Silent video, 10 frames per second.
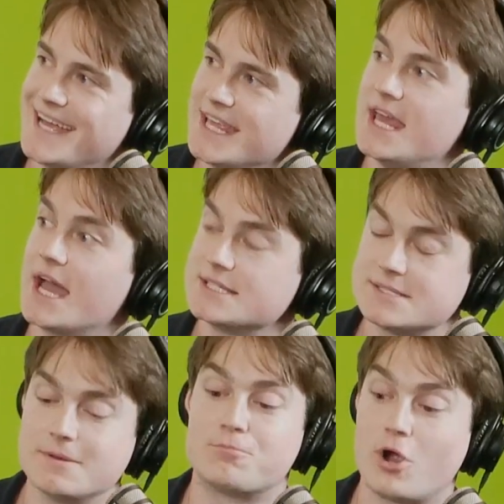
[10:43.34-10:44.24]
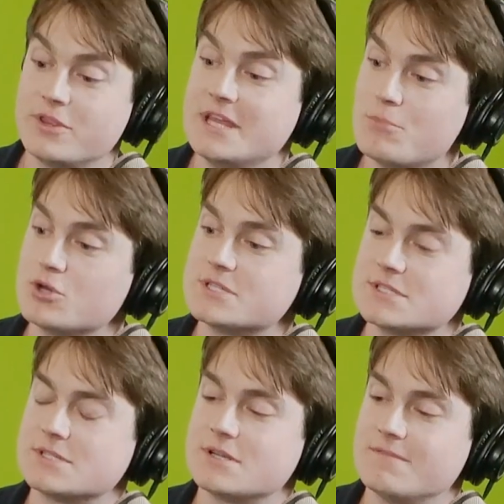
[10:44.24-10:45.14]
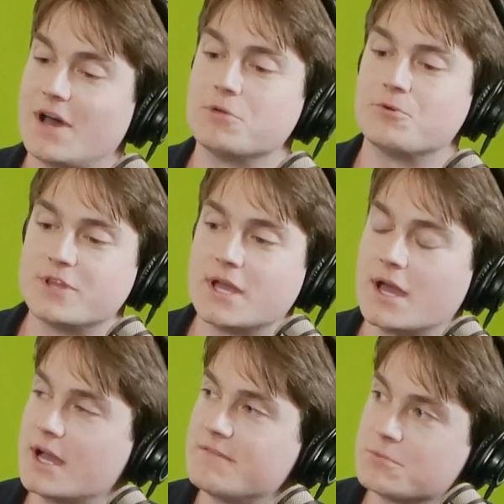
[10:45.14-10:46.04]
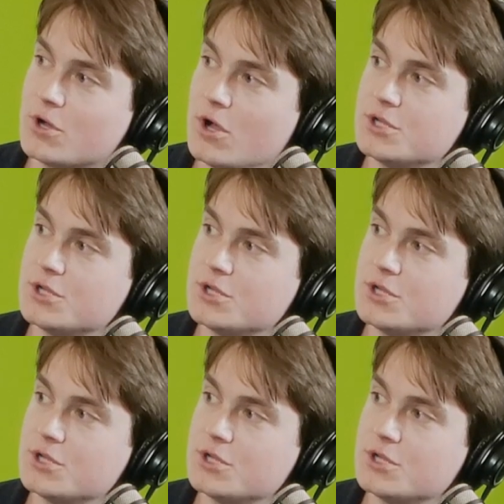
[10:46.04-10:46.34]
Yes, probably the most valuable thing I got from college.